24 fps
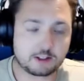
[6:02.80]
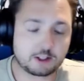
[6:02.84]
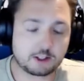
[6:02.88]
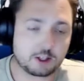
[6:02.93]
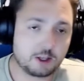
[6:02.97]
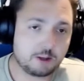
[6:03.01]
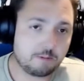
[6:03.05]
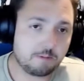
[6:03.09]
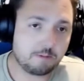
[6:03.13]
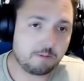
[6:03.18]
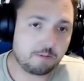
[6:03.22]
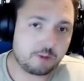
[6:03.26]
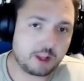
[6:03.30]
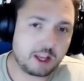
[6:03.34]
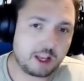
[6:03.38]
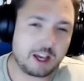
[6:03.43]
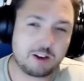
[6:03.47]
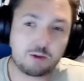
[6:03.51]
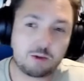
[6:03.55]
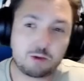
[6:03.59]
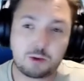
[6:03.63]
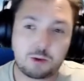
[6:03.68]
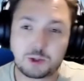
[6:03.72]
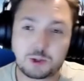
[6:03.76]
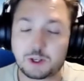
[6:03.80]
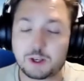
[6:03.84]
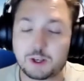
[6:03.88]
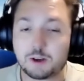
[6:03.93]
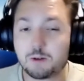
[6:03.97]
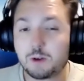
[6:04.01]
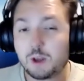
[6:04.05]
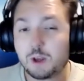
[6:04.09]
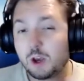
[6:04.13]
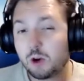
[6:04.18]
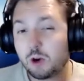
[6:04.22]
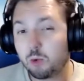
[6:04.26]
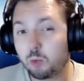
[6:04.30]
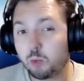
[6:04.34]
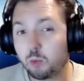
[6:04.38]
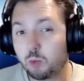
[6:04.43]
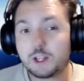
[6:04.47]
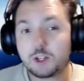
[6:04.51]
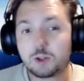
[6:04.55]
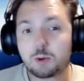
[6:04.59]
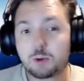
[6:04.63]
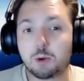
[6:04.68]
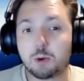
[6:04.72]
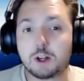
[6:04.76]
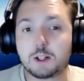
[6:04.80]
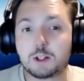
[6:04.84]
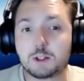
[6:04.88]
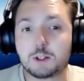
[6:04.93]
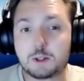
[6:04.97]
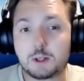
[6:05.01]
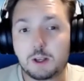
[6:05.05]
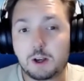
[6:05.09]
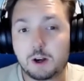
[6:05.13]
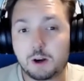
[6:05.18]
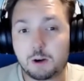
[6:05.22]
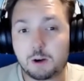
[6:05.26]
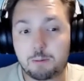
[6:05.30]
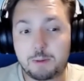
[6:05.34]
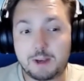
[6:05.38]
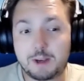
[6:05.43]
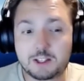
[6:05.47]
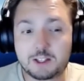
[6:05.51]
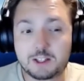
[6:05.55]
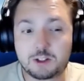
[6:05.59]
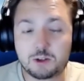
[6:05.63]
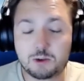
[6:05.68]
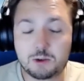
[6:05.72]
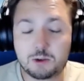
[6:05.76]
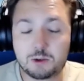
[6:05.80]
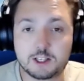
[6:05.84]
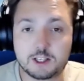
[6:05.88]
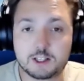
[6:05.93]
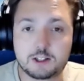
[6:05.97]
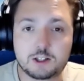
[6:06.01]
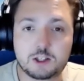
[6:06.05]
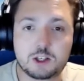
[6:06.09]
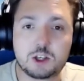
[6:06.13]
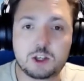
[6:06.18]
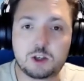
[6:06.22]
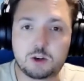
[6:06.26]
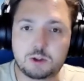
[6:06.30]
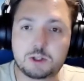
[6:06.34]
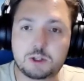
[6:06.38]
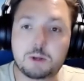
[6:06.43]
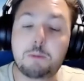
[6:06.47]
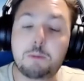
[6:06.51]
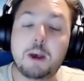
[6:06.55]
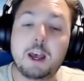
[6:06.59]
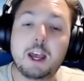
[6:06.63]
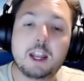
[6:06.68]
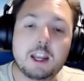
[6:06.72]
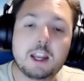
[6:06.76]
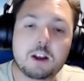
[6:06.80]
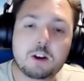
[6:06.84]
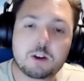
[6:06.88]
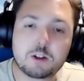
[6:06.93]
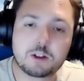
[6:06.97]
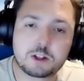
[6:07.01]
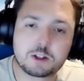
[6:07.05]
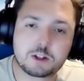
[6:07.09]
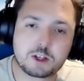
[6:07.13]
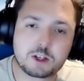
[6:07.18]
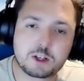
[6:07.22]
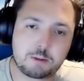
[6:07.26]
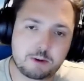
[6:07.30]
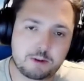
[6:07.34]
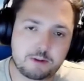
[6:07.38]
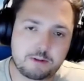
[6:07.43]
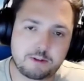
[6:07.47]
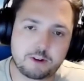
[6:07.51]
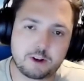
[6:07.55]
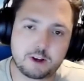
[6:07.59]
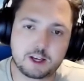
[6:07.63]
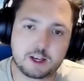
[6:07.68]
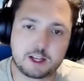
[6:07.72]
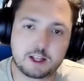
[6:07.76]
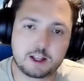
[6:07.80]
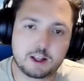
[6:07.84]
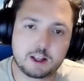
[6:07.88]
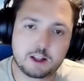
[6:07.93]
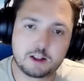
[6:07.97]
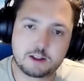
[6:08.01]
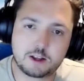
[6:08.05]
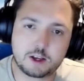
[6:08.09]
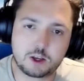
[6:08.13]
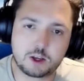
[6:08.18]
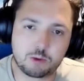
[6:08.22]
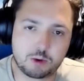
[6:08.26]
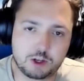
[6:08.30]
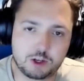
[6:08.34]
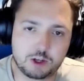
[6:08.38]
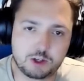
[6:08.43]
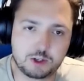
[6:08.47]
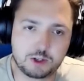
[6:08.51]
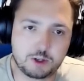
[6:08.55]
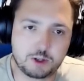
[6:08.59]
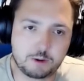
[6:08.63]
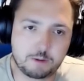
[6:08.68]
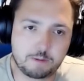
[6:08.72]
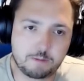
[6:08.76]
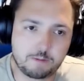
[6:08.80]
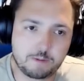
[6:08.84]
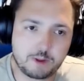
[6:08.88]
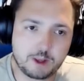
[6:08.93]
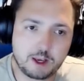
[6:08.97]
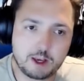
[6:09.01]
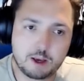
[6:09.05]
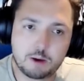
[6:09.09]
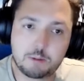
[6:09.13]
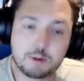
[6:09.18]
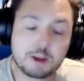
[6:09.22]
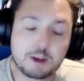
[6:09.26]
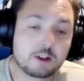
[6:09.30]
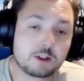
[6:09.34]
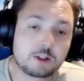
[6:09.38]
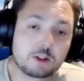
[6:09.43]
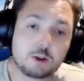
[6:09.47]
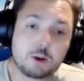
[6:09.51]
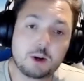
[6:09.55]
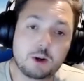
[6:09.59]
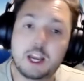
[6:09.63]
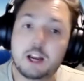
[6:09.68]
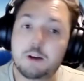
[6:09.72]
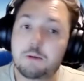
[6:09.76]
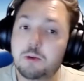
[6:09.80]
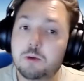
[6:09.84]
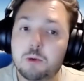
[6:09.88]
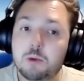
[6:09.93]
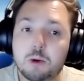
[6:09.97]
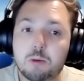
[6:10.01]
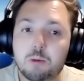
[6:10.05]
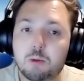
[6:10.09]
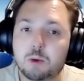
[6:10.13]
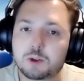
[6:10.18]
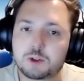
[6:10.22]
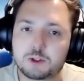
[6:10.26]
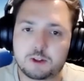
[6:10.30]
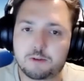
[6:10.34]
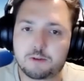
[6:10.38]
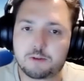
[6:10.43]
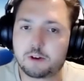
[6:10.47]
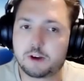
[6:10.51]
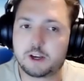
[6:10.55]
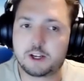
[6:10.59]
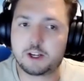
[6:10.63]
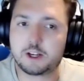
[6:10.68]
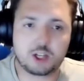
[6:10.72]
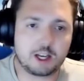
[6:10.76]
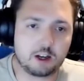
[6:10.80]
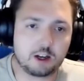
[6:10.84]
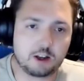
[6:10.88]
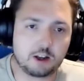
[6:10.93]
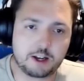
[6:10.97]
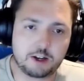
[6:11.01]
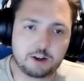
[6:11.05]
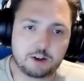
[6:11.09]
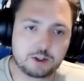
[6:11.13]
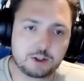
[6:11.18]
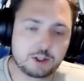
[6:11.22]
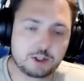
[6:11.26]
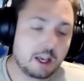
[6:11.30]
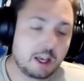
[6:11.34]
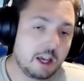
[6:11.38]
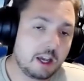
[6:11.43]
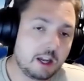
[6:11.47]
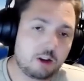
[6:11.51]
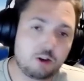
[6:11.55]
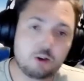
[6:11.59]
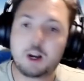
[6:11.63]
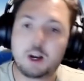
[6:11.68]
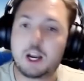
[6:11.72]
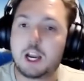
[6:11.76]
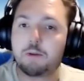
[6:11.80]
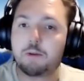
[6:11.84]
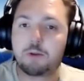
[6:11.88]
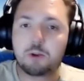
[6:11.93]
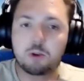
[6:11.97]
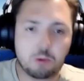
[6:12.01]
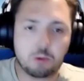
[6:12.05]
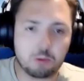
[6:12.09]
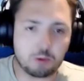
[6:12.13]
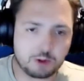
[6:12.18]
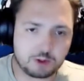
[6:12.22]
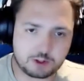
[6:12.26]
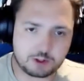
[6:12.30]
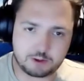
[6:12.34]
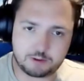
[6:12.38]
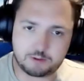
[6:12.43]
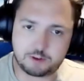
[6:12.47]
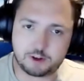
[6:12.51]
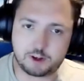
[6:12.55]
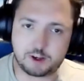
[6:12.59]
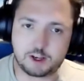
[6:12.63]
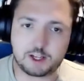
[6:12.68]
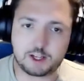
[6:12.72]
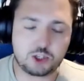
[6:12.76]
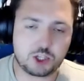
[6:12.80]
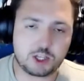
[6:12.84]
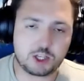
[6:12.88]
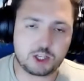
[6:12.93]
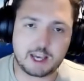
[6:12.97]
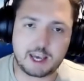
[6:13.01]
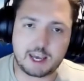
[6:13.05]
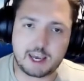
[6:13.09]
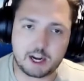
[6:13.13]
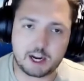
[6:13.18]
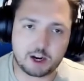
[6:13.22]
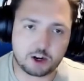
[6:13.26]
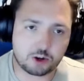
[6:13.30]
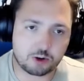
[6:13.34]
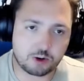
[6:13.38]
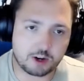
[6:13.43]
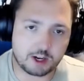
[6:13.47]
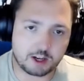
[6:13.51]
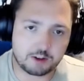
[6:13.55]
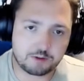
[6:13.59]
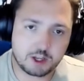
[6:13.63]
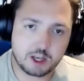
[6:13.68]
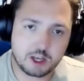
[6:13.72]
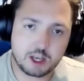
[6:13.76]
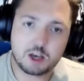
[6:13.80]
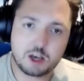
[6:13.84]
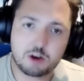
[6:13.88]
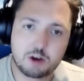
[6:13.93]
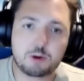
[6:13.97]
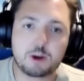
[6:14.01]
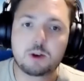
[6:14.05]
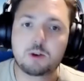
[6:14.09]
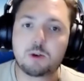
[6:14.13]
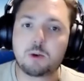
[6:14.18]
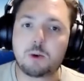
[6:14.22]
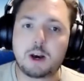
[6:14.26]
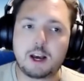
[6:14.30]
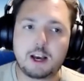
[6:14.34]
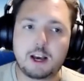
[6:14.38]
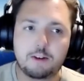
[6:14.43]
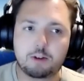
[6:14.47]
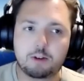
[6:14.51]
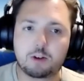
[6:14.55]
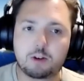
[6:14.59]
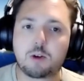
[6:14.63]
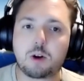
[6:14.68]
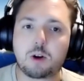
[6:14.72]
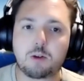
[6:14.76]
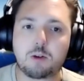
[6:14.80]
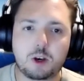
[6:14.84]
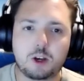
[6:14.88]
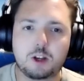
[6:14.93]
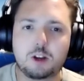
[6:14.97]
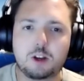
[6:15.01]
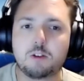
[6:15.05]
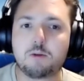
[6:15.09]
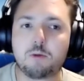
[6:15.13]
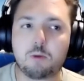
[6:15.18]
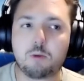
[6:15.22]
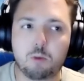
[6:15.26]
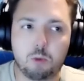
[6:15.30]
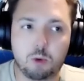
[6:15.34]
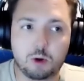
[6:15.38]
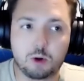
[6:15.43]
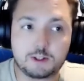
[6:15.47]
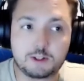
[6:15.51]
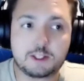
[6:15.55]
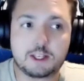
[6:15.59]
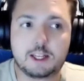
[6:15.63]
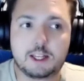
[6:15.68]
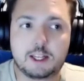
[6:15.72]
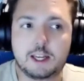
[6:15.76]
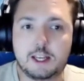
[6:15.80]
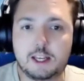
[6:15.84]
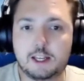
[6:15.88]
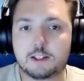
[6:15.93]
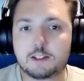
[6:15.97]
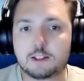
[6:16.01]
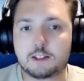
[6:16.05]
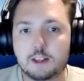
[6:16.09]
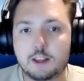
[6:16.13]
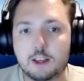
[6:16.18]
are, and also which ones are best suited to you depending on the type of flying that you want to do. Because not everyone wants to fly jetliners, not everyone wants to fly GA aircraft. We all have our own kind of wants and needs